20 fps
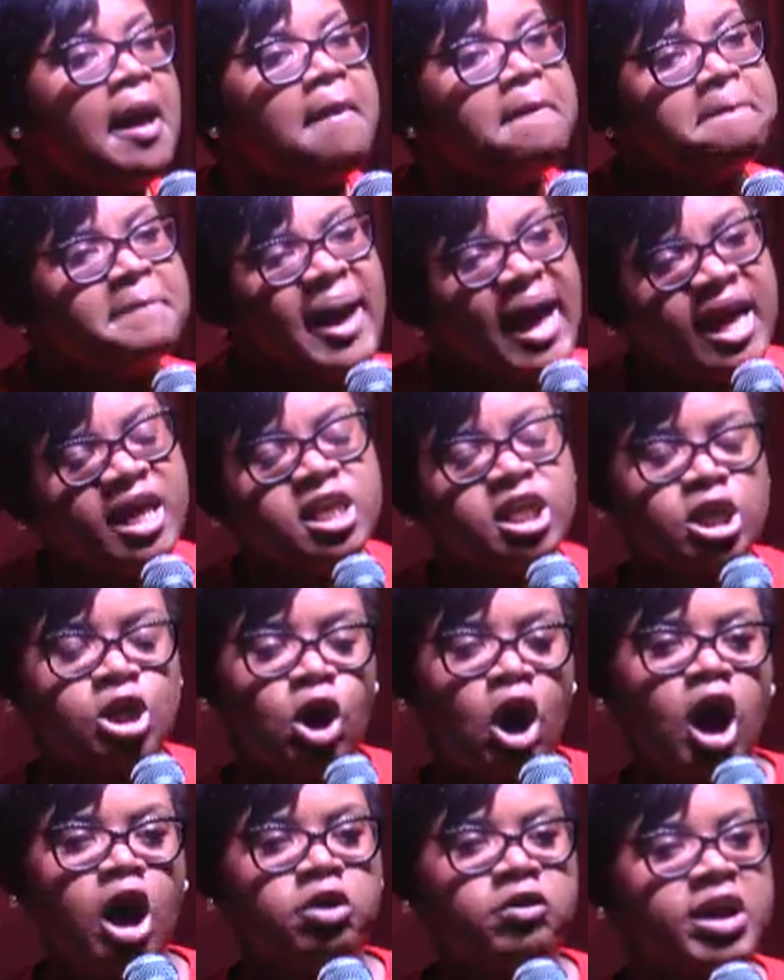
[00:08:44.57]
My
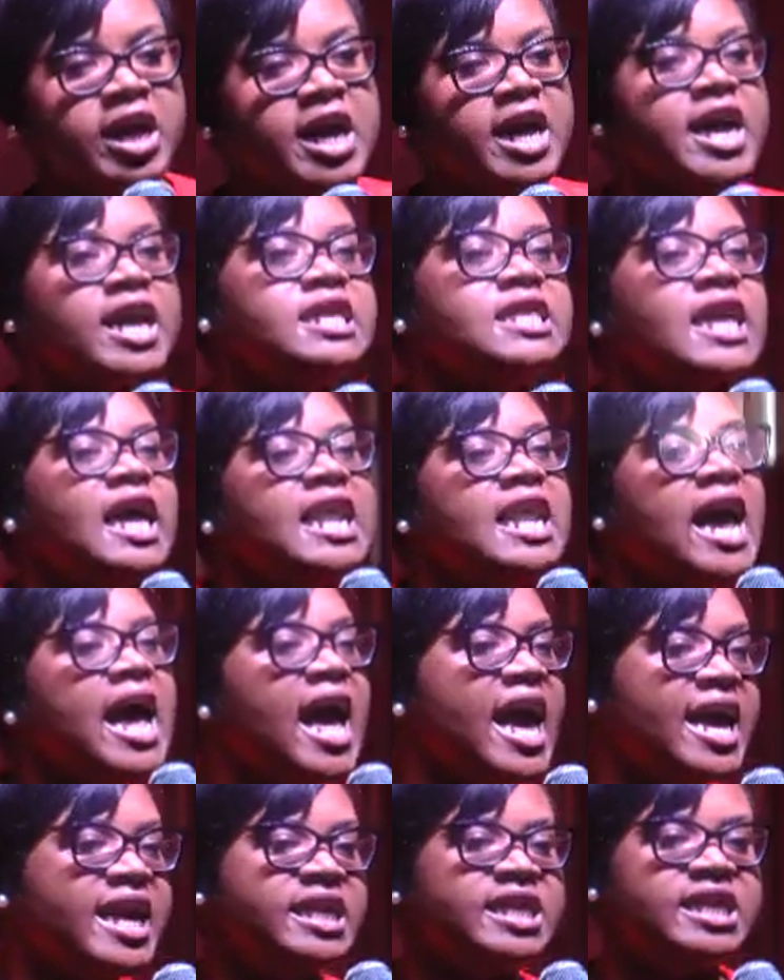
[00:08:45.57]
story is an
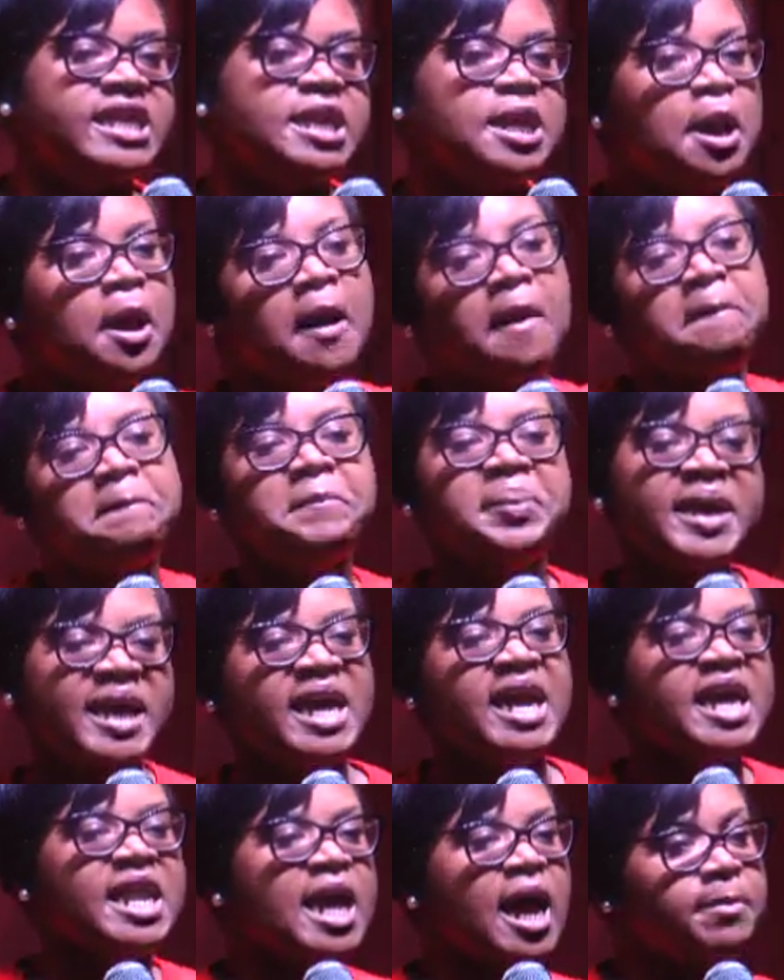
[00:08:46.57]
ideal
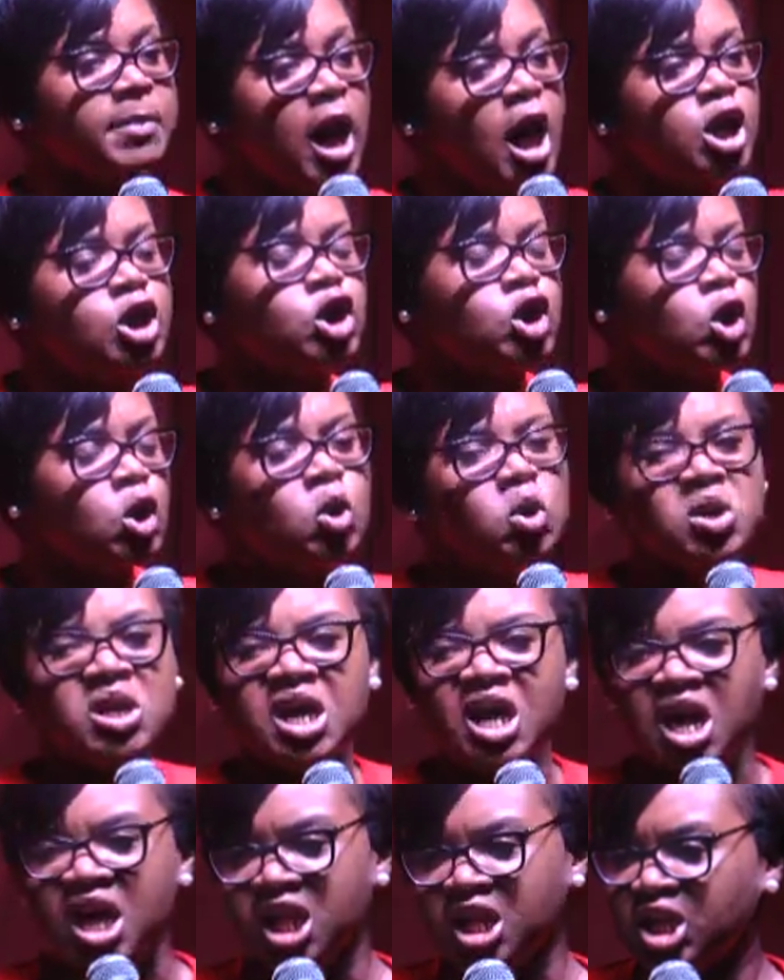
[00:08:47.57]
PNM
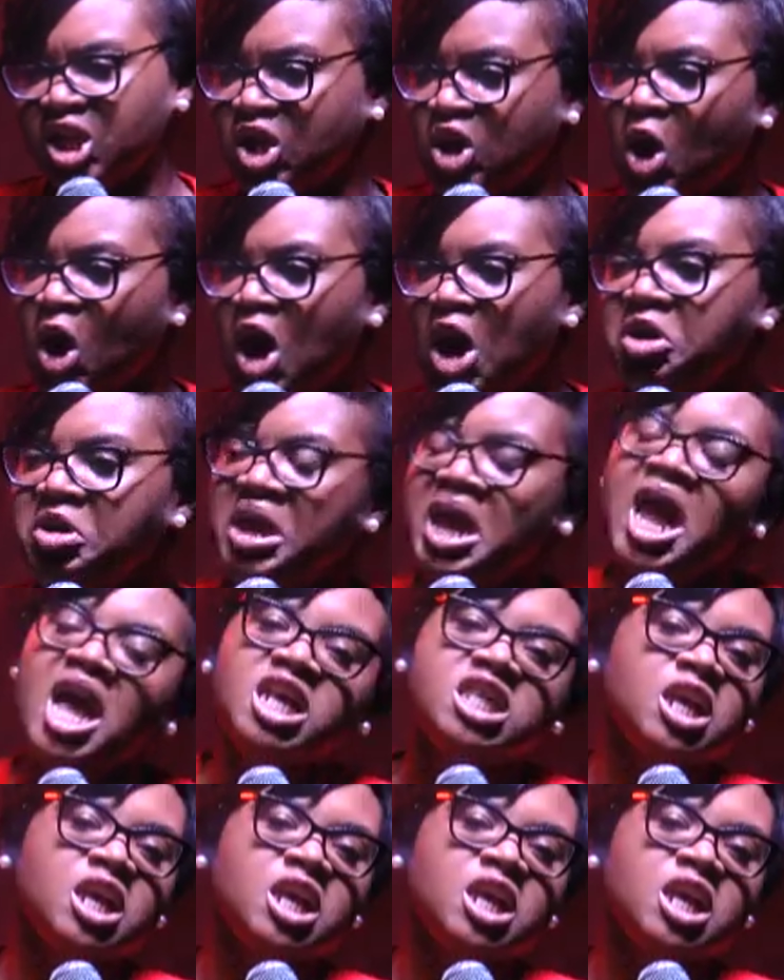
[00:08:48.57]
schoolgirl story.